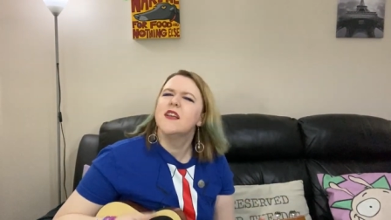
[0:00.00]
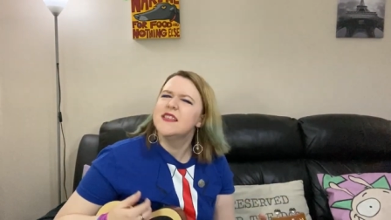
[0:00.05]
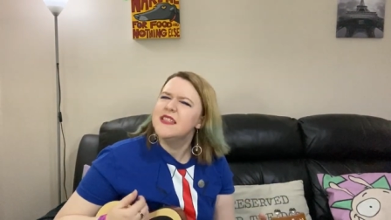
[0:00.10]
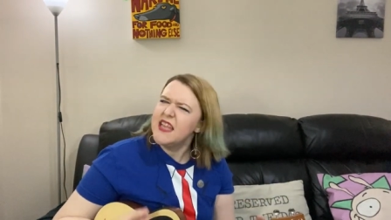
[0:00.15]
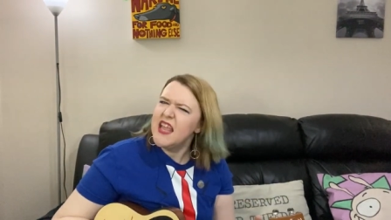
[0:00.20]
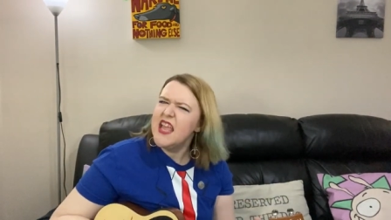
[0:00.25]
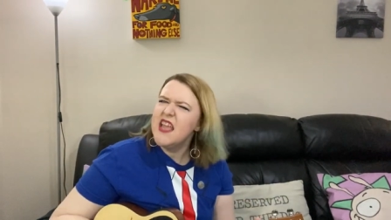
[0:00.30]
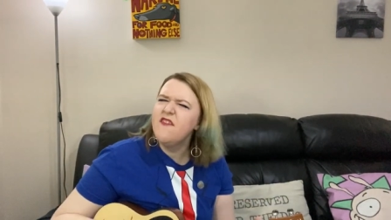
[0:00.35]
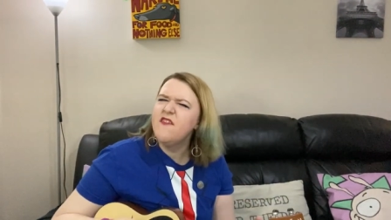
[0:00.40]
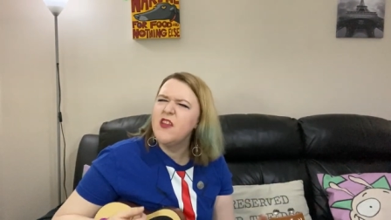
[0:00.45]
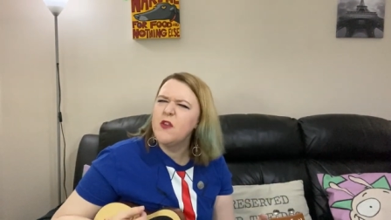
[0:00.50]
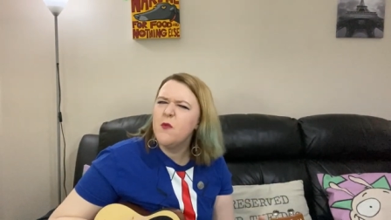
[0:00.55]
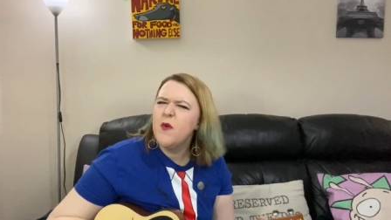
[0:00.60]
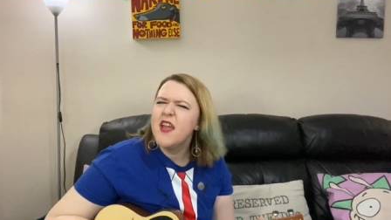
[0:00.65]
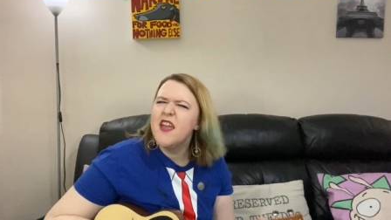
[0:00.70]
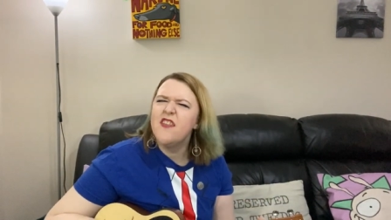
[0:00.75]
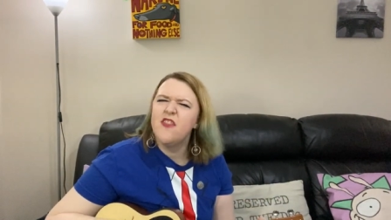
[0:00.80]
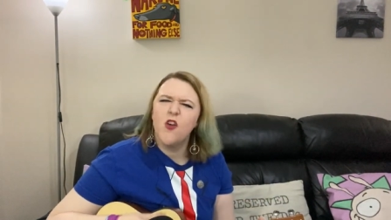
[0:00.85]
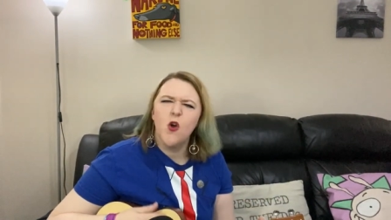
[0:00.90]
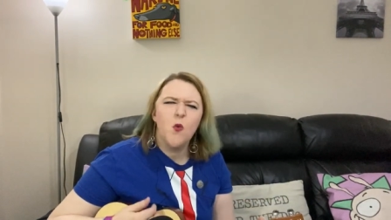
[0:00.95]
'Cause living
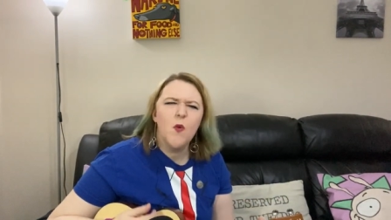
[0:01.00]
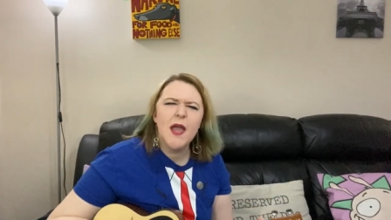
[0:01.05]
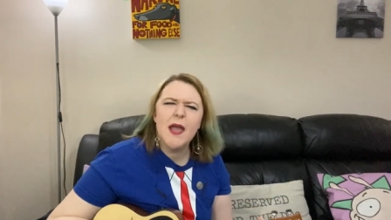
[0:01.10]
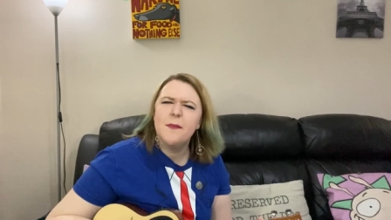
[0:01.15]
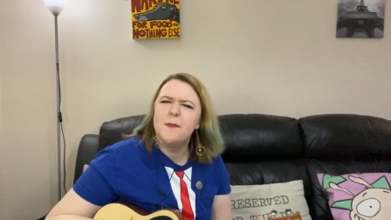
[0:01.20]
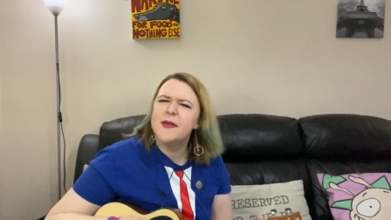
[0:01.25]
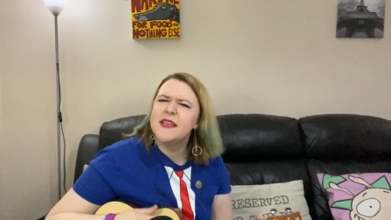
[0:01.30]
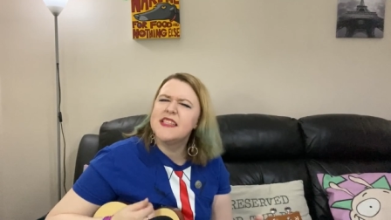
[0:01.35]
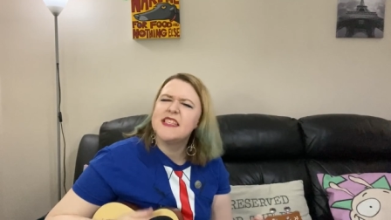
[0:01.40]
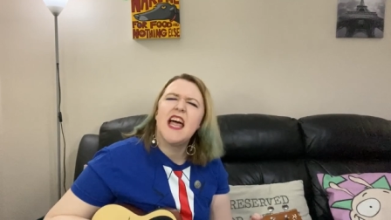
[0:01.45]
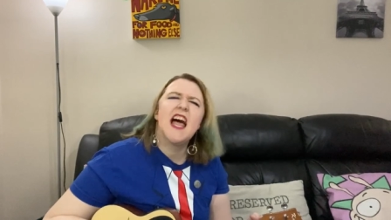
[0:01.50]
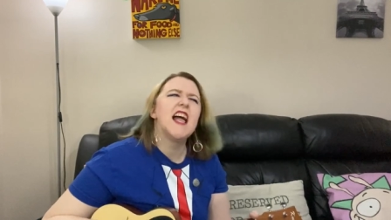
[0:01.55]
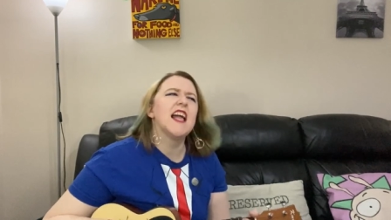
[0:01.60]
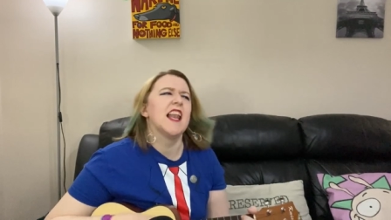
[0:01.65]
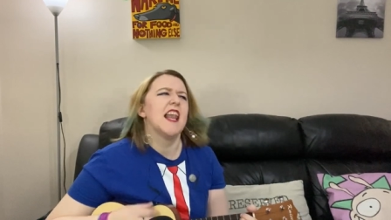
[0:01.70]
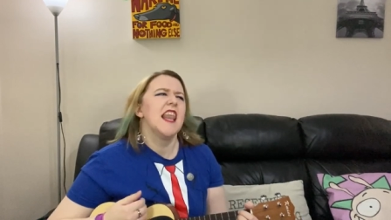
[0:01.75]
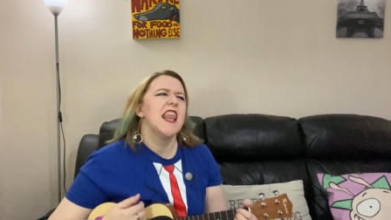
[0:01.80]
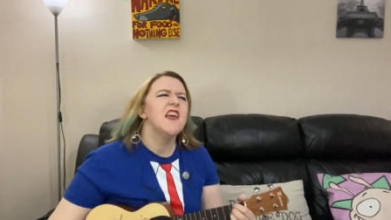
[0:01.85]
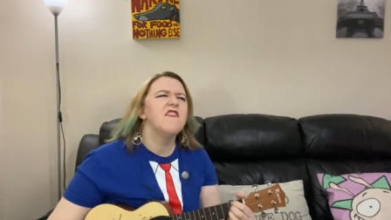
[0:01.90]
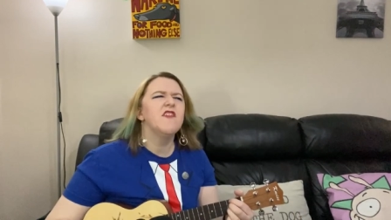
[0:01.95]
with a whip is
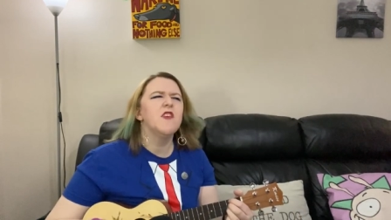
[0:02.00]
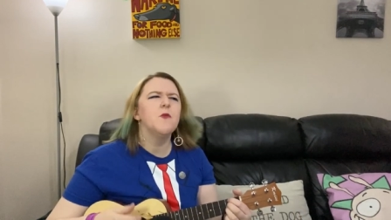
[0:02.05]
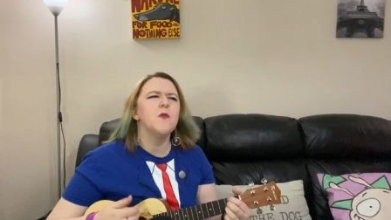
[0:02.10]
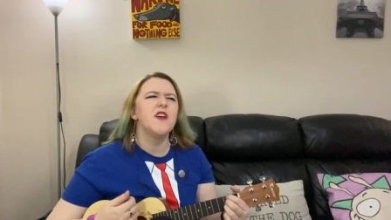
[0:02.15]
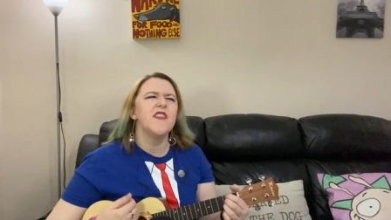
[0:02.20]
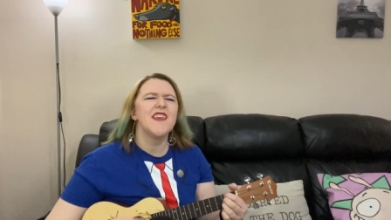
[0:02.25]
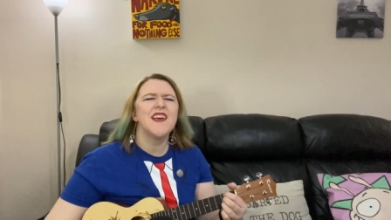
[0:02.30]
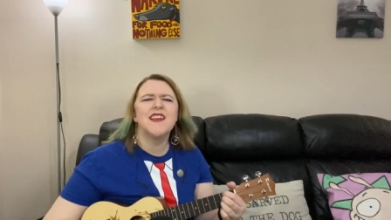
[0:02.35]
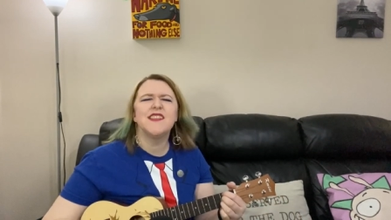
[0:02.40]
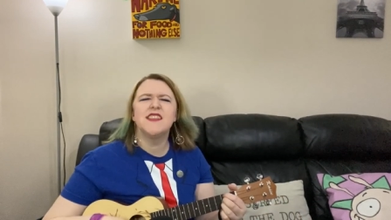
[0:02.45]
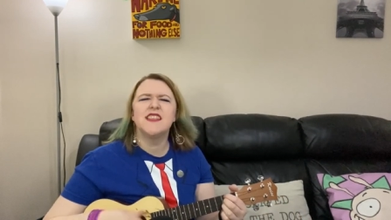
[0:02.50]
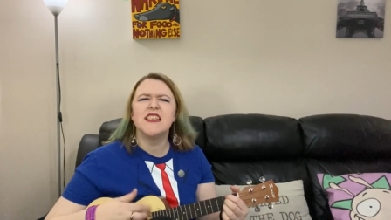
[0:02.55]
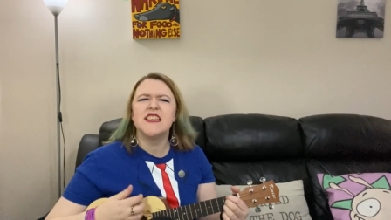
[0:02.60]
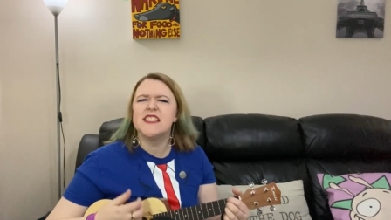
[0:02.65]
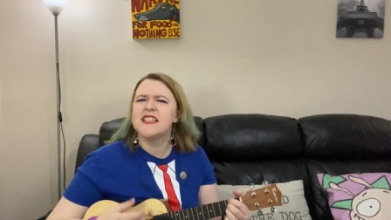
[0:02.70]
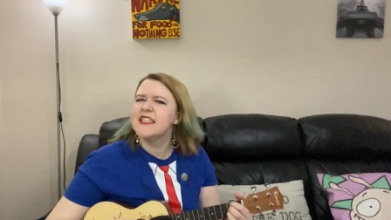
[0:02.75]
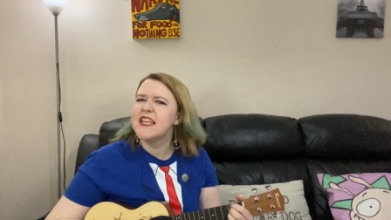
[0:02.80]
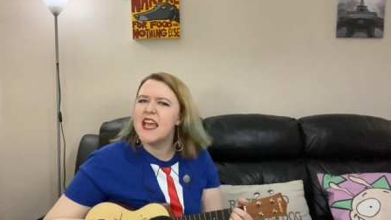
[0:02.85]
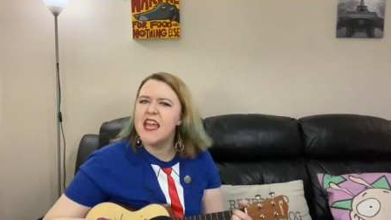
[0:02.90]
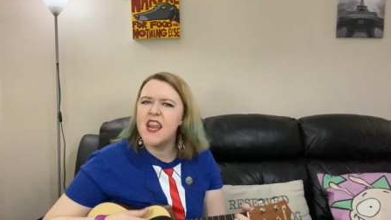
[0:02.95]
like living with a
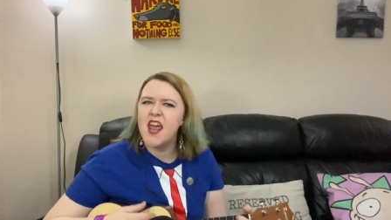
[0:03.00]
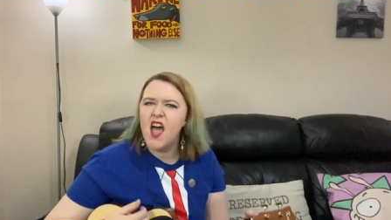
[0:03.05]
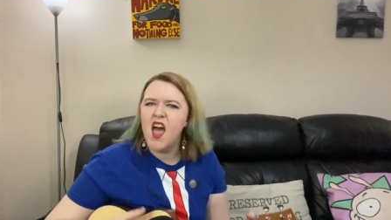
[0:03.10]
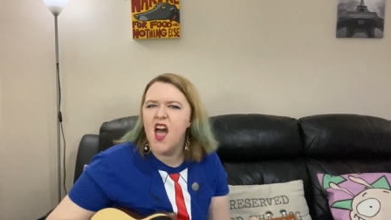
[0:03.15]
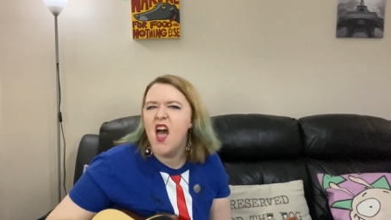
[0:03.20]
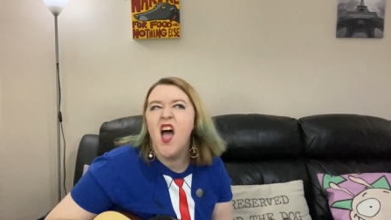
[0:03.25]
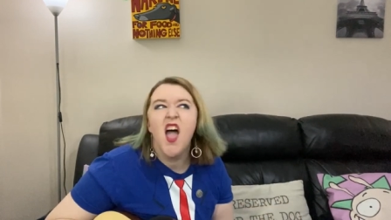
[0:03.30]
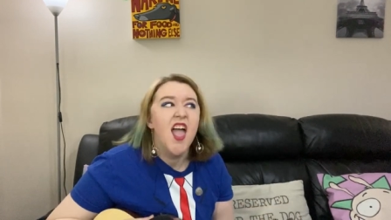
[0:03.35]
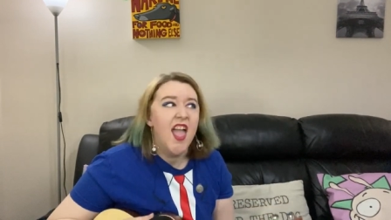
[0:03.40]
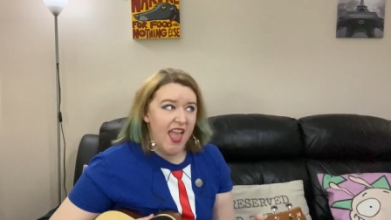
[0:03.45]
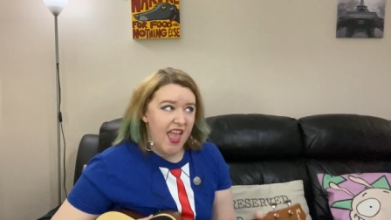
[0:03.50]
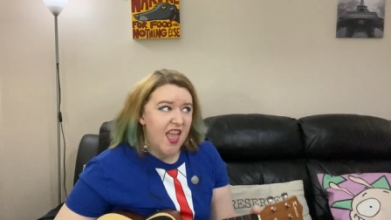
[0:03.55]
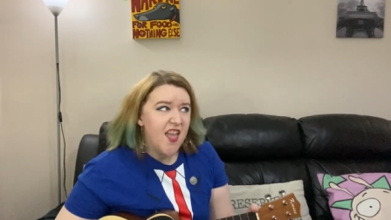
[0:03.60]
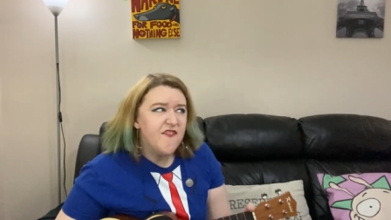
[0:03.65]
dictator.